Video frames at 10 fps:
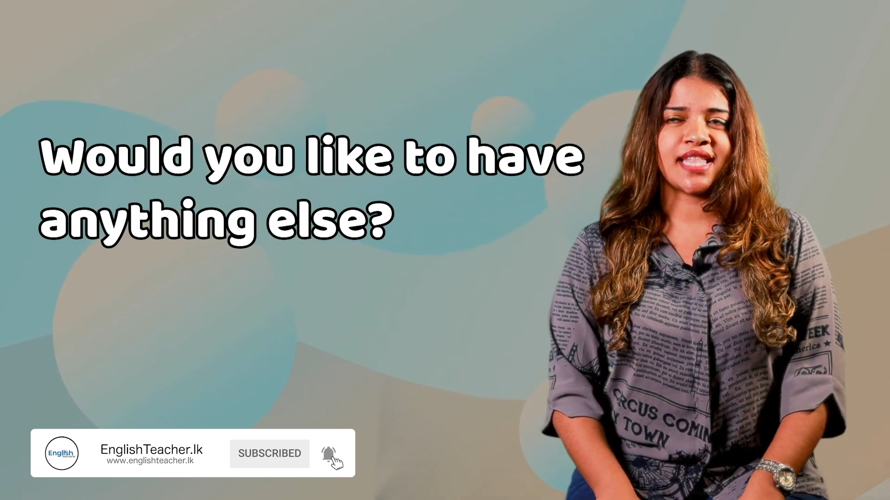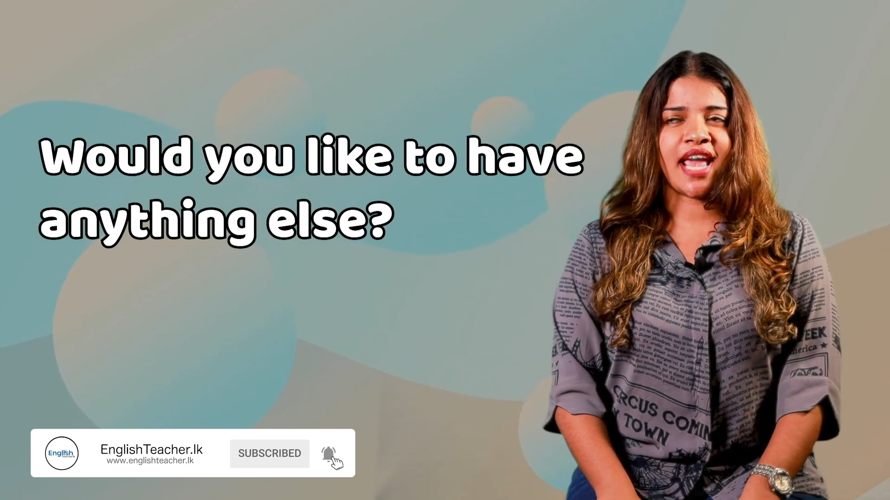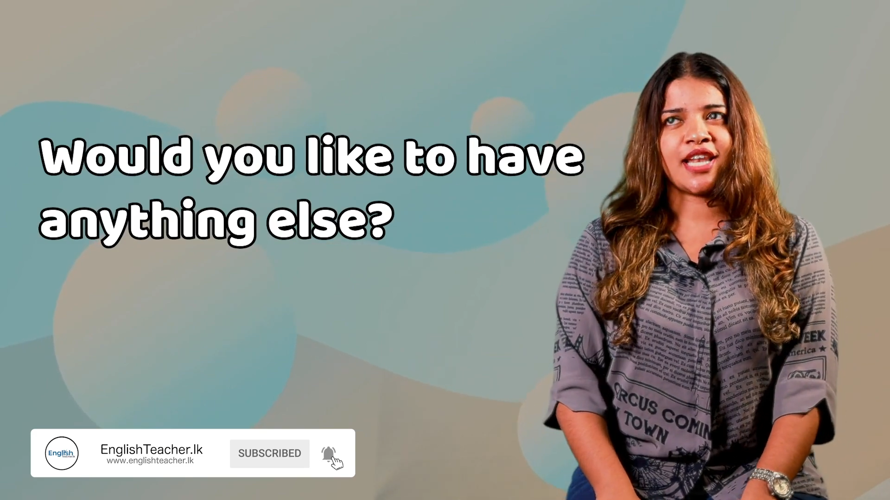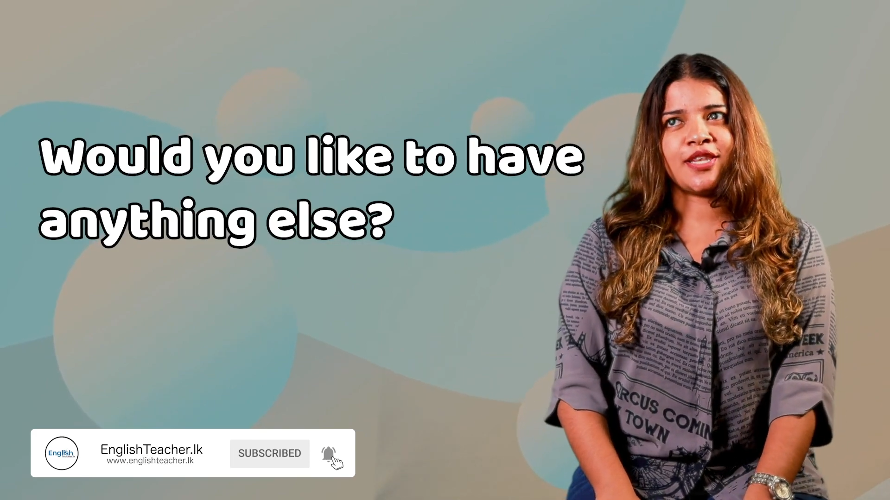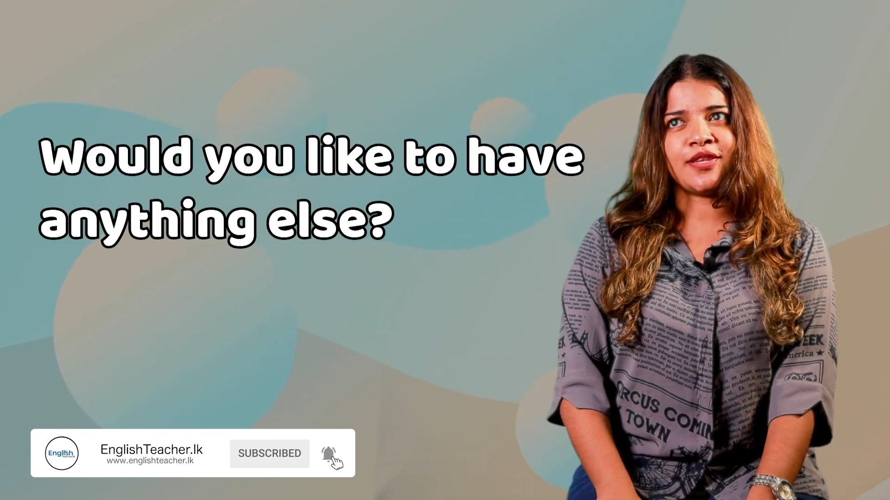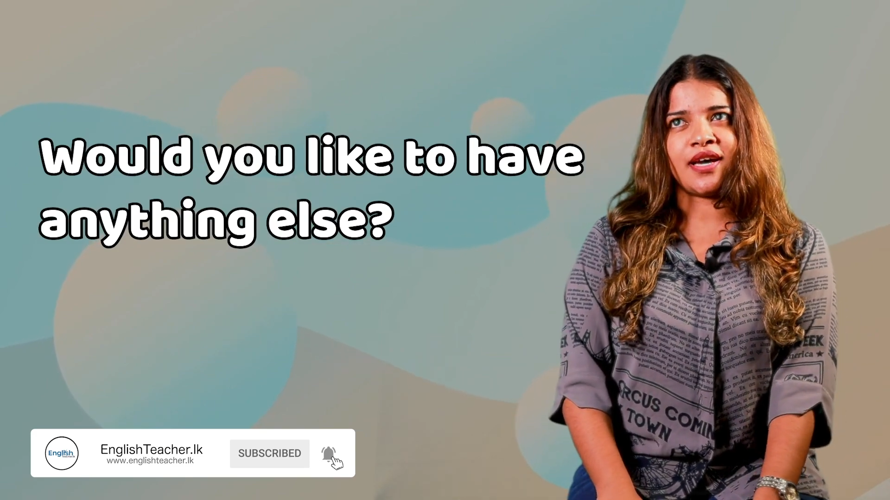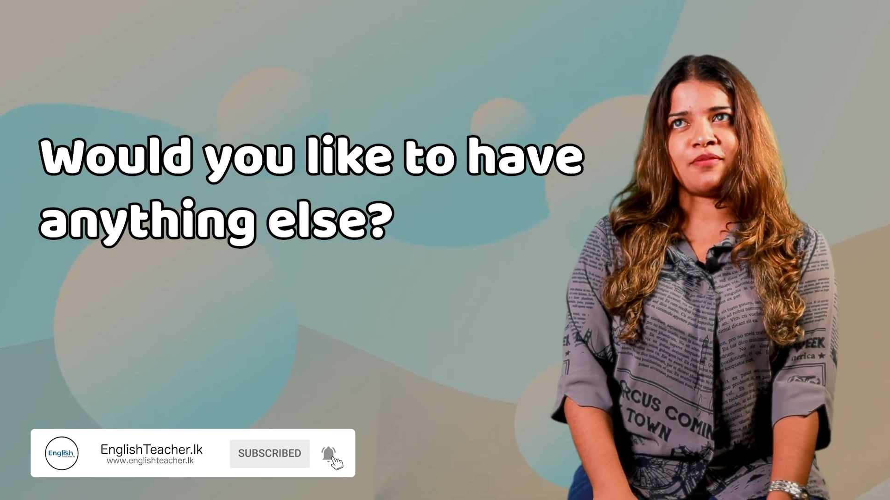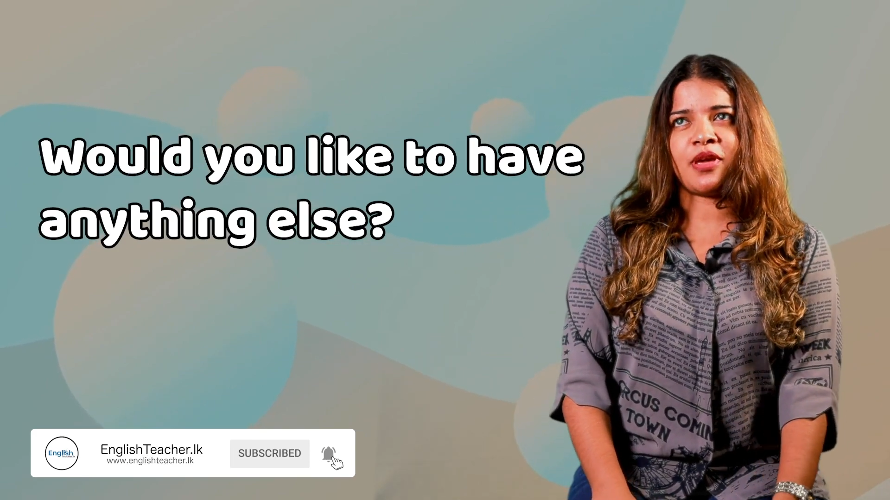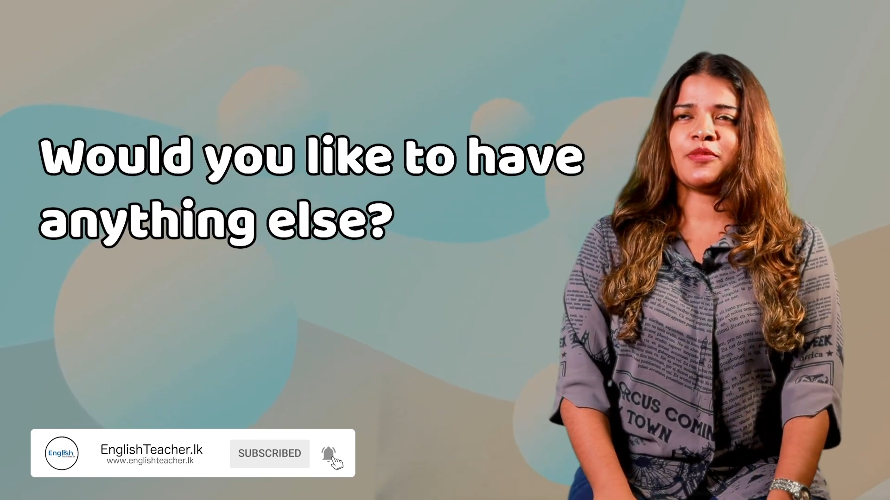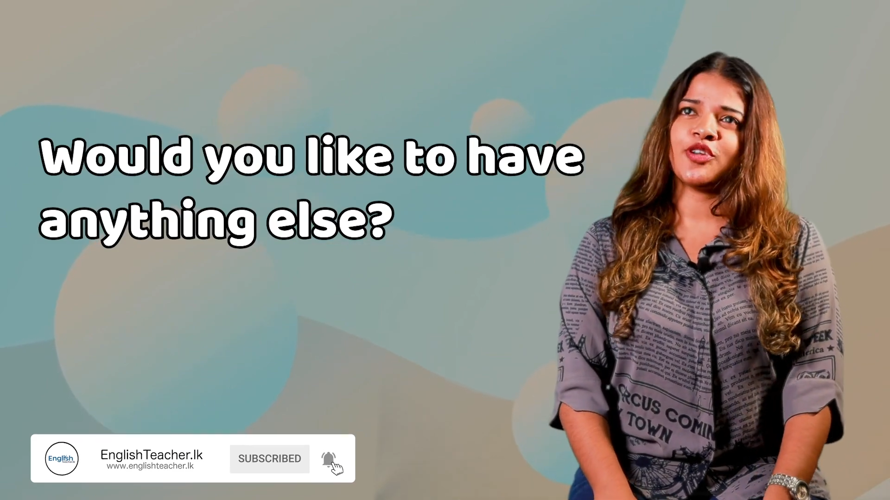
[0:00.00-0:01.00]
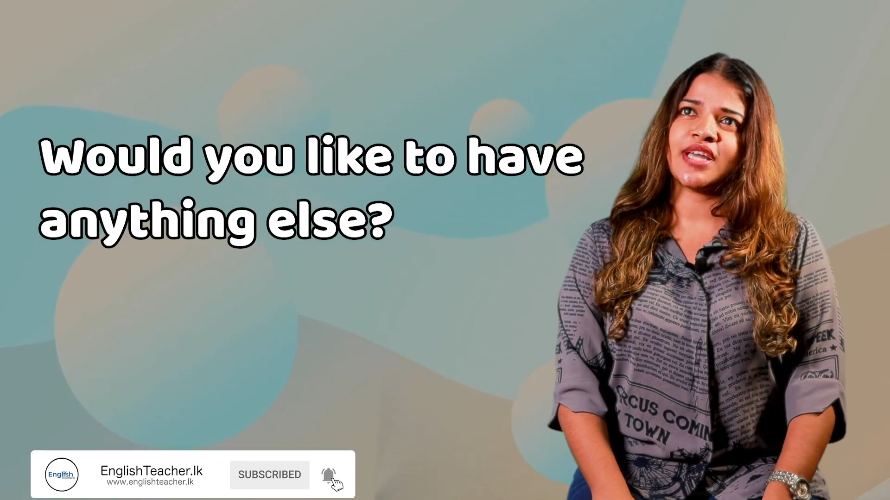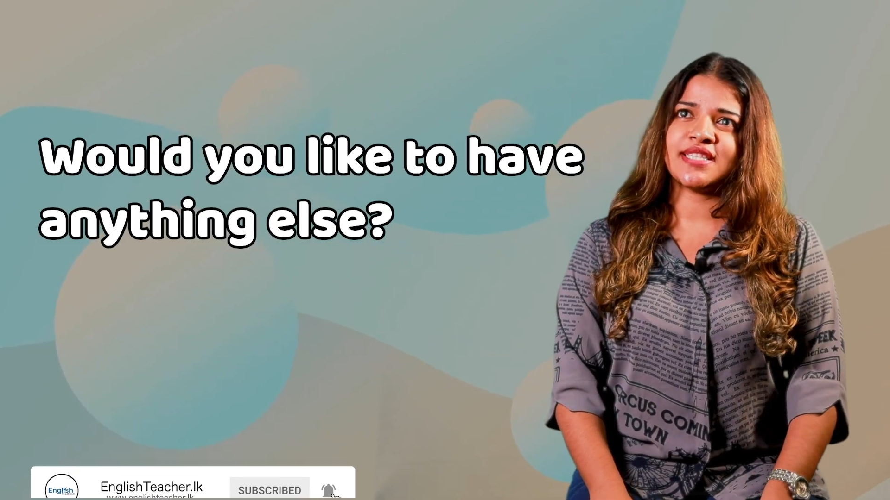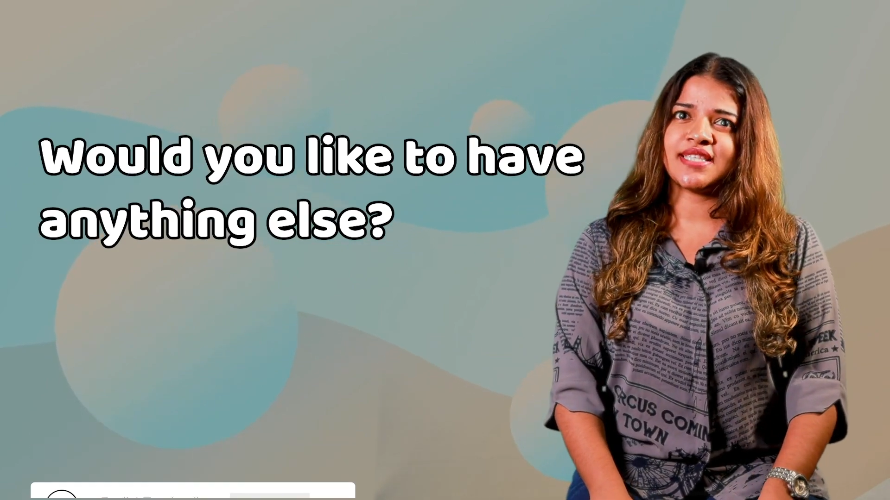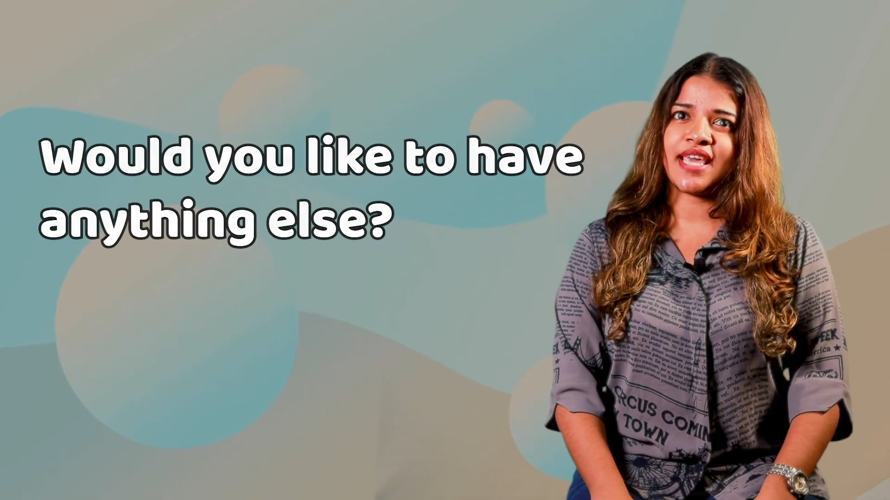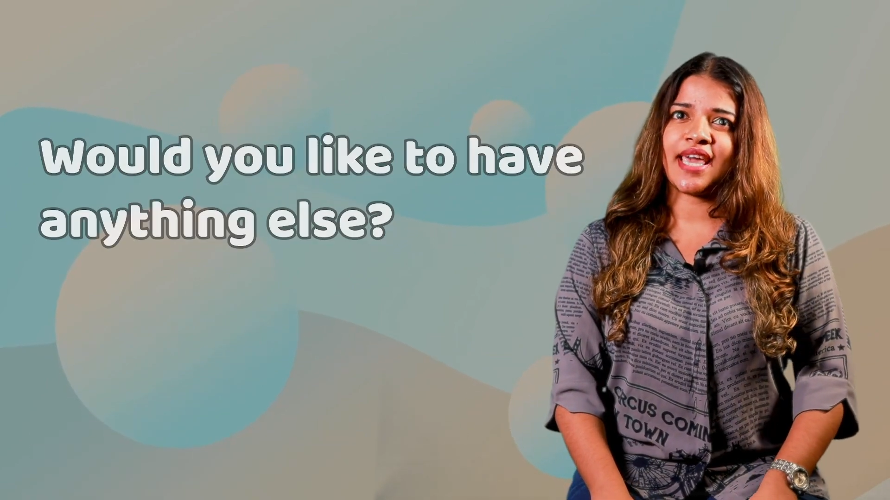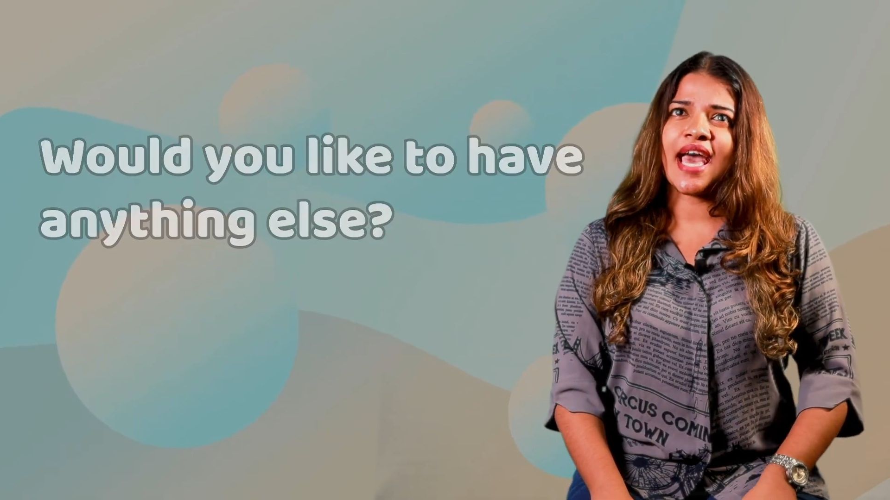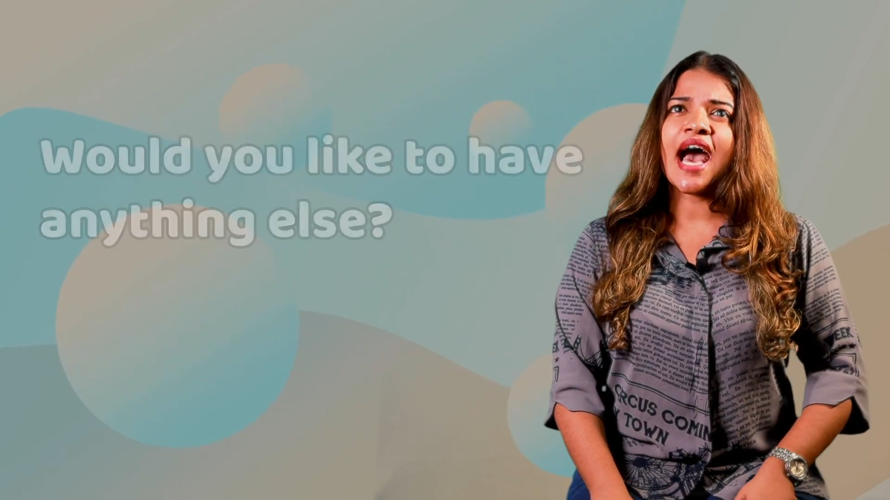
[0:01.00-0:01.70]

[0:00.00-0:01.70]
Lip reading: Then maybe you can say